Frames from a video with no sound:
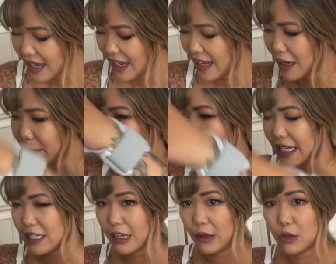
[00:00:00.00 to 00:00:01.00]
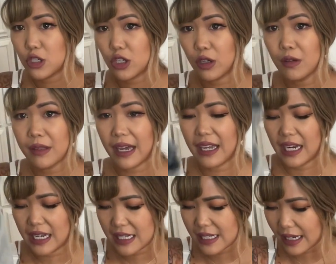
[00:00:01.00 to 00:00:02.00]
But yeah, so I will show you that in
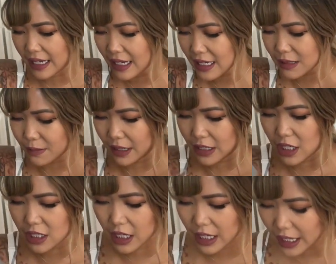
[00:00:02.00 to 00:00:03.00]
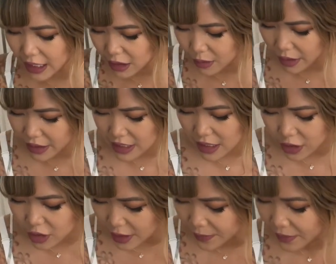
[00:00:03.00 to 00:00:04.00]
a second, but I just gotta get through all this
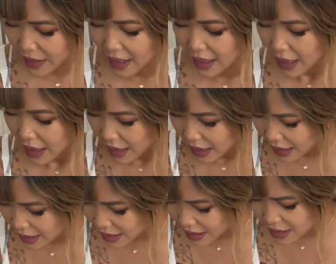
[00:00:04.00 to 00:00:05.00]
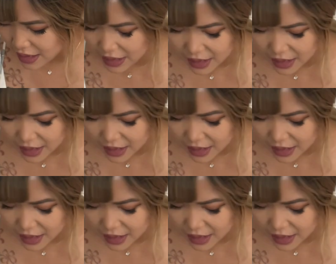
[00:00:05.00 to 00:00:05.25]
laundry. And